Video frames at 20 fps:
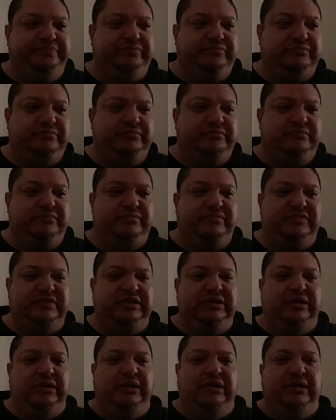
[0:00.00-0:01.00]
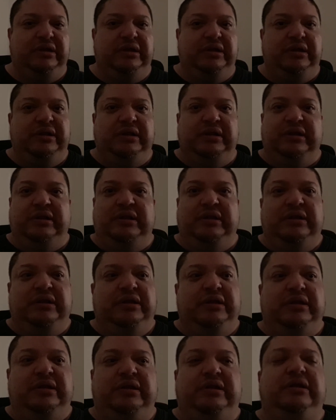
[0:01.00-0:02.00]

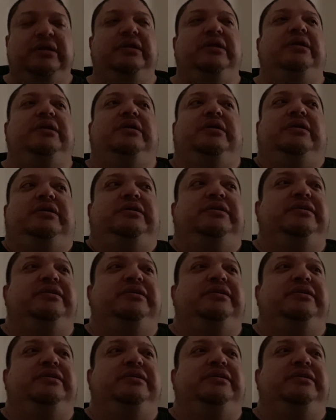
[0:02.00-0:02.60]
(silence)